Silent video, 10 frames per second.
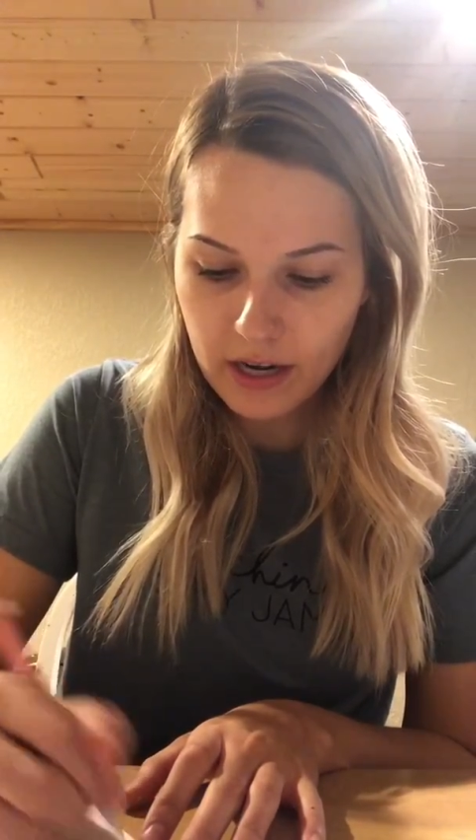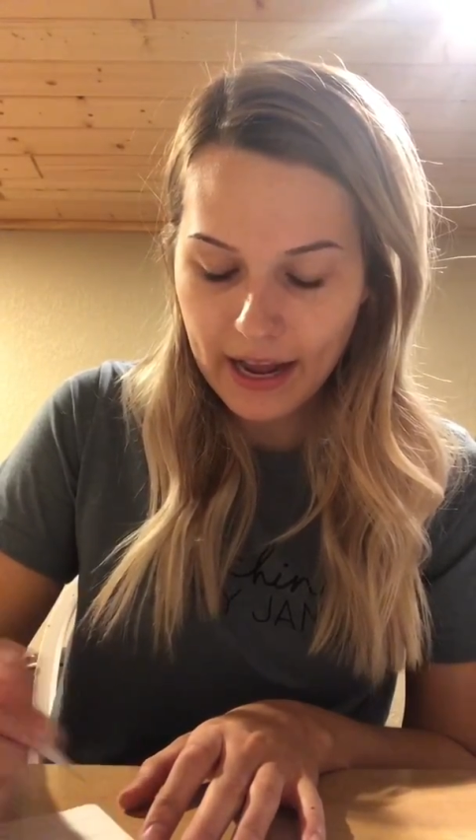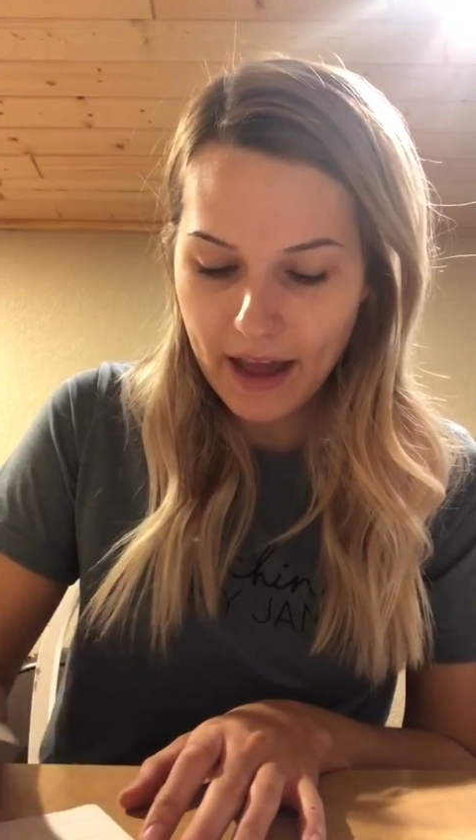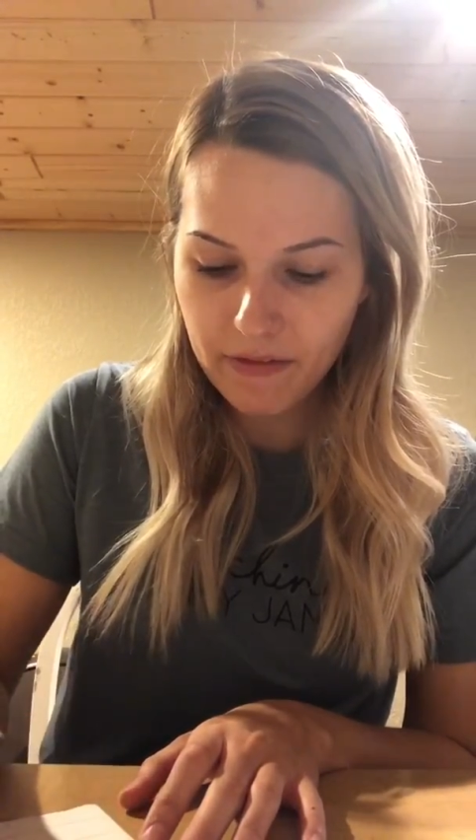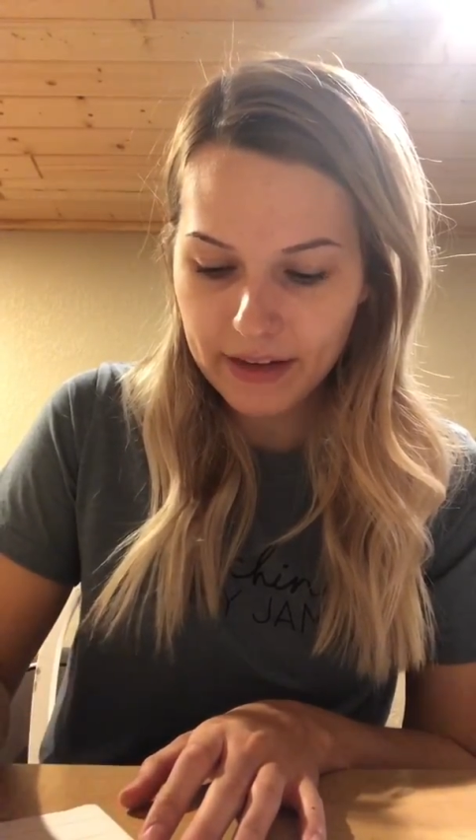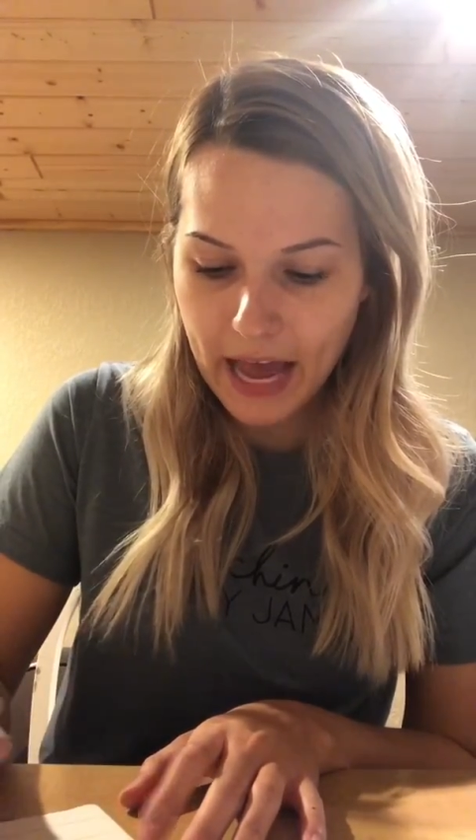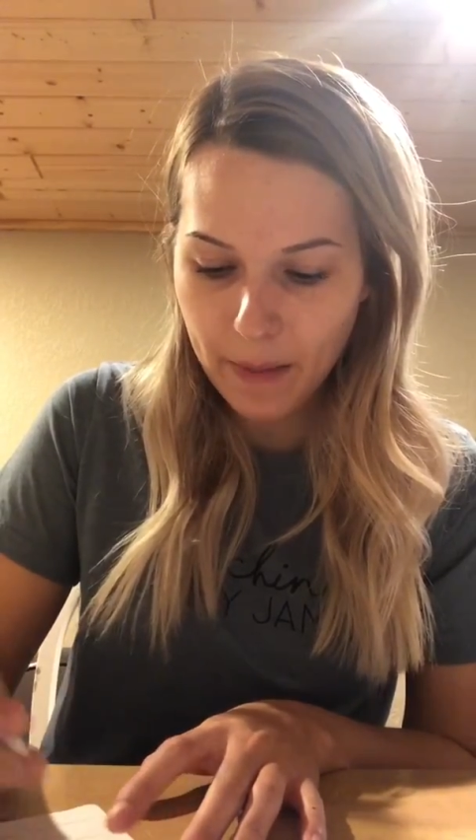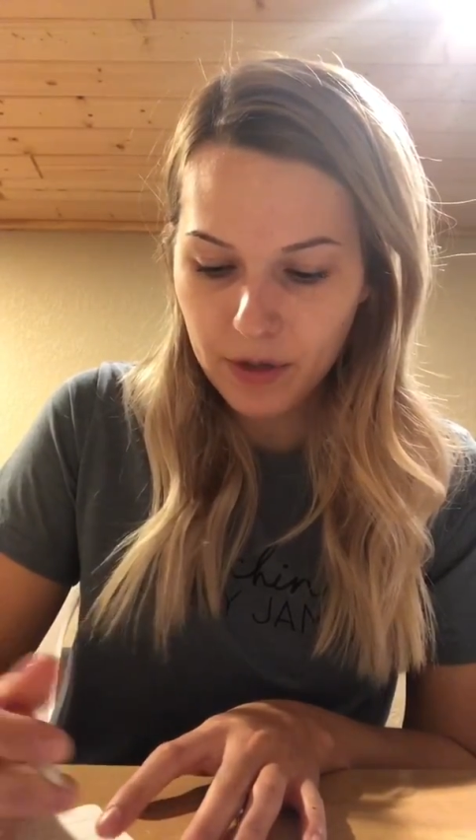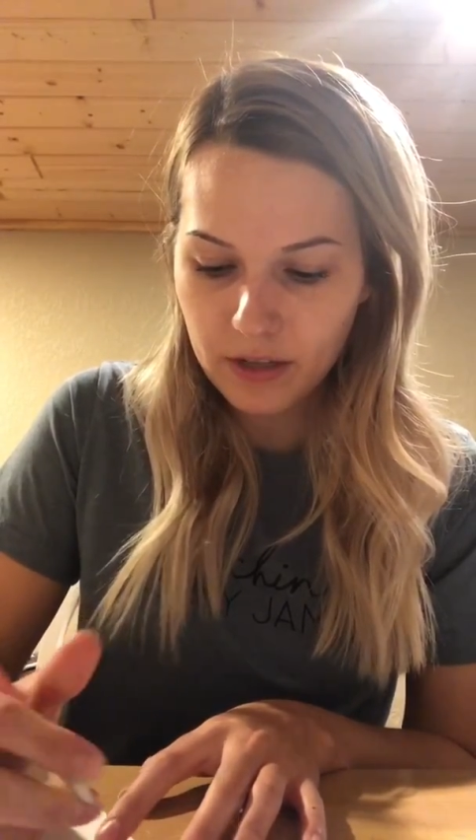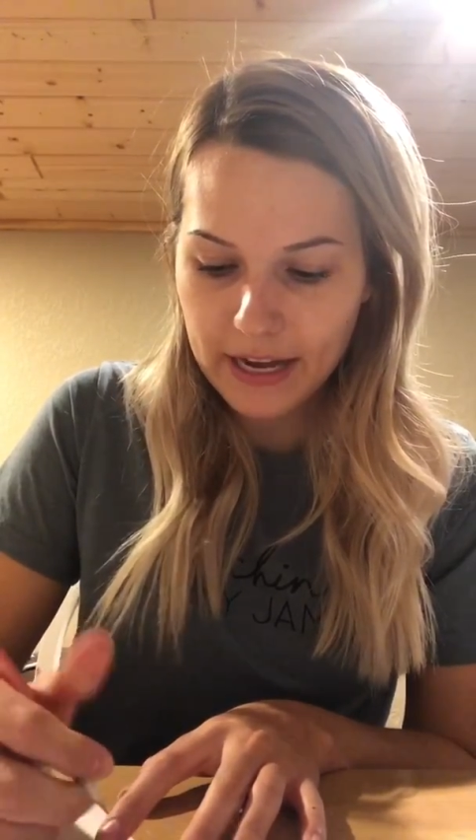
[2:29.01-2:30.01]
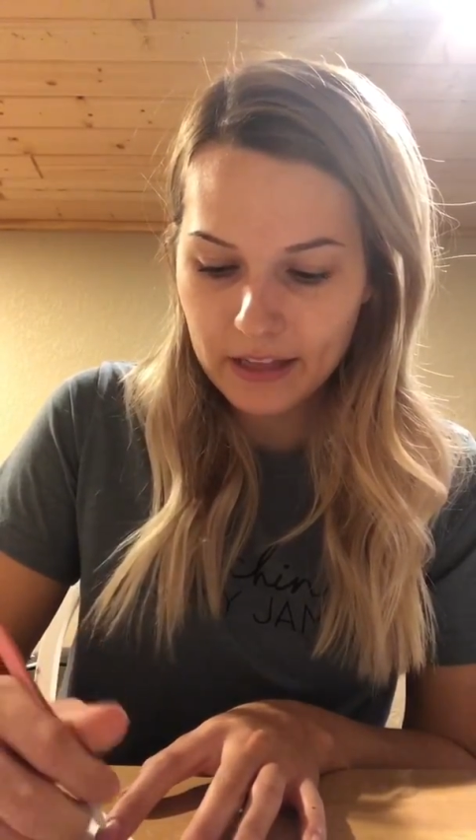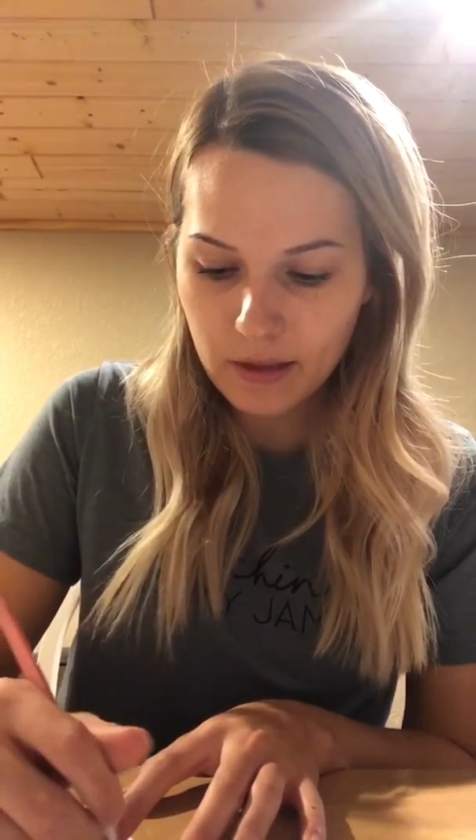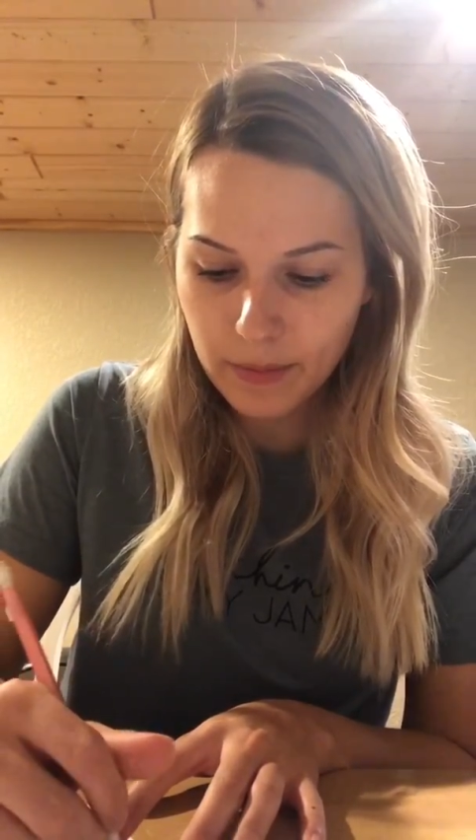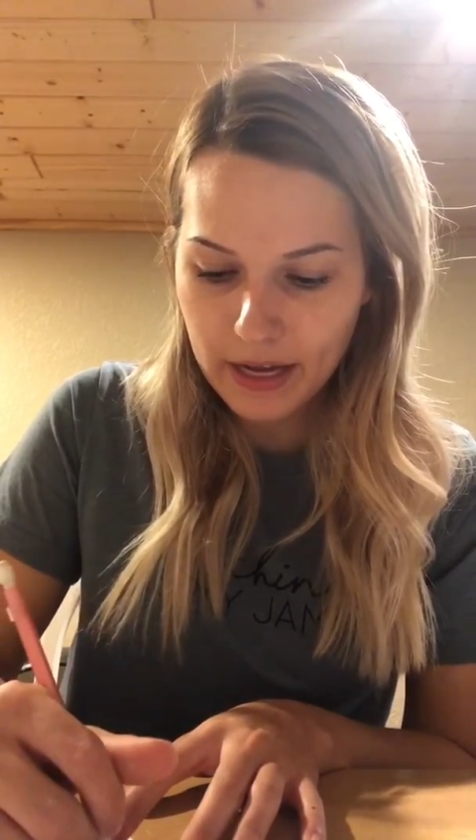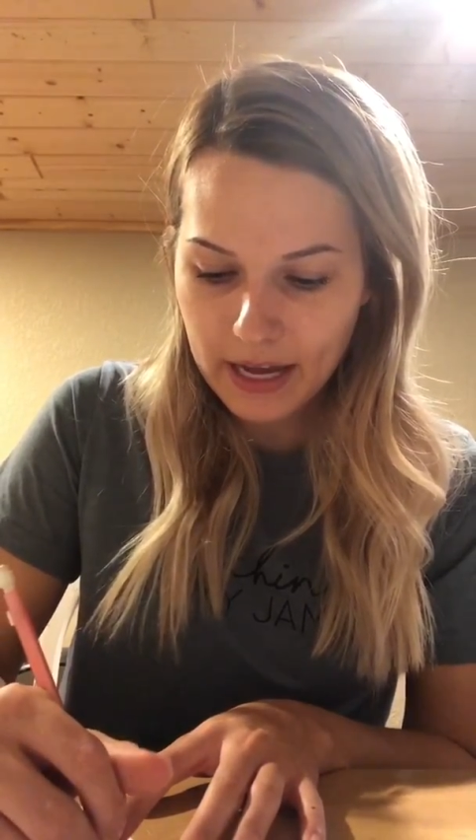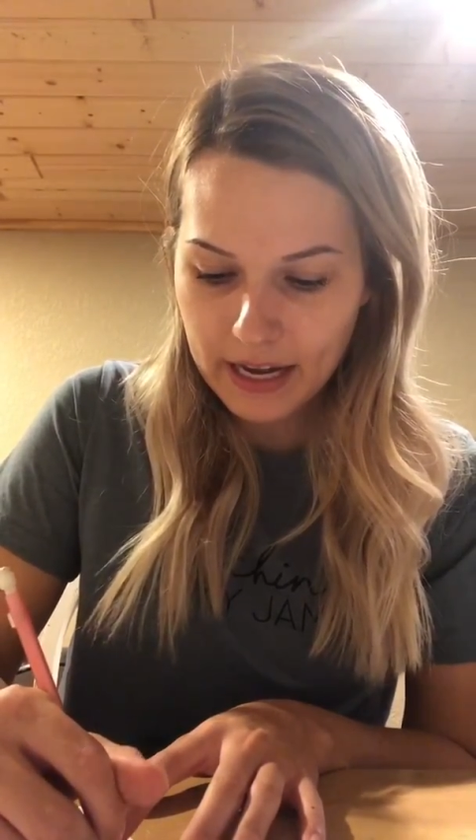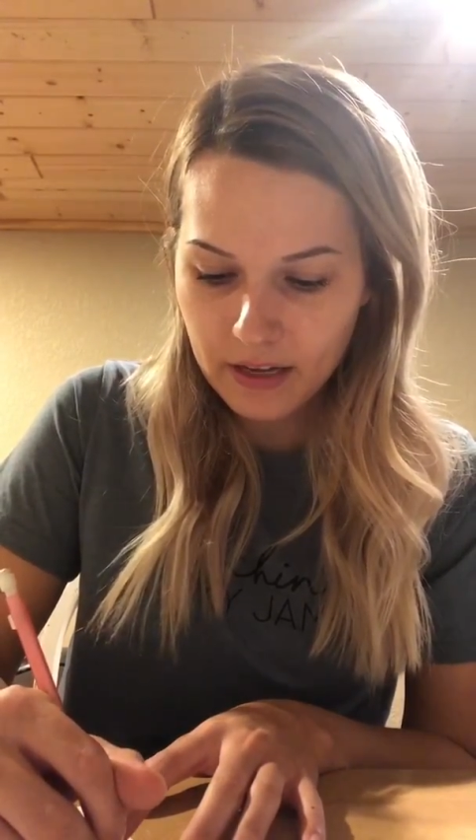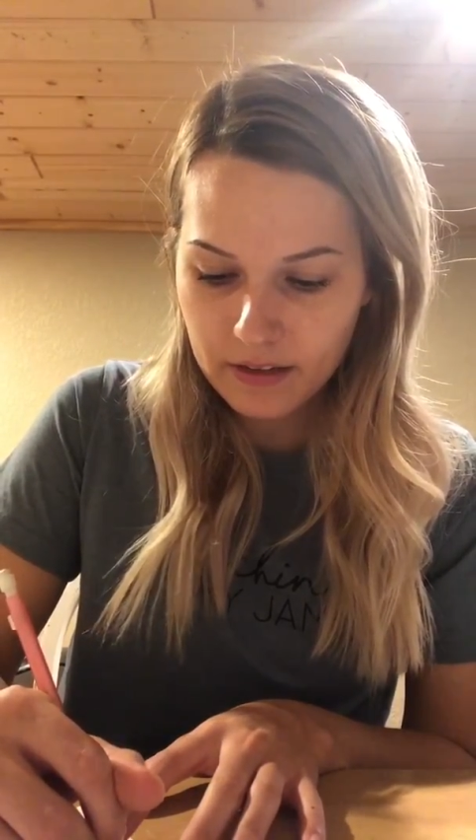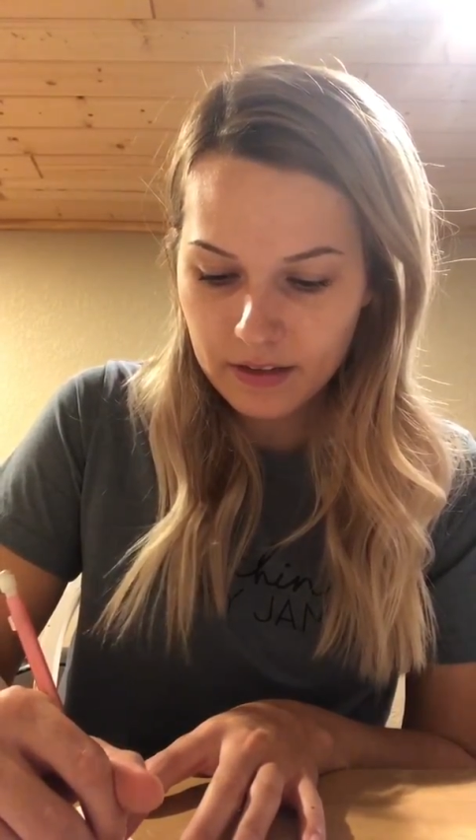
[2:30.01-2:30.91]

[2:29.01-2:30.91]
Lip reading: and I have a capital A at the beginning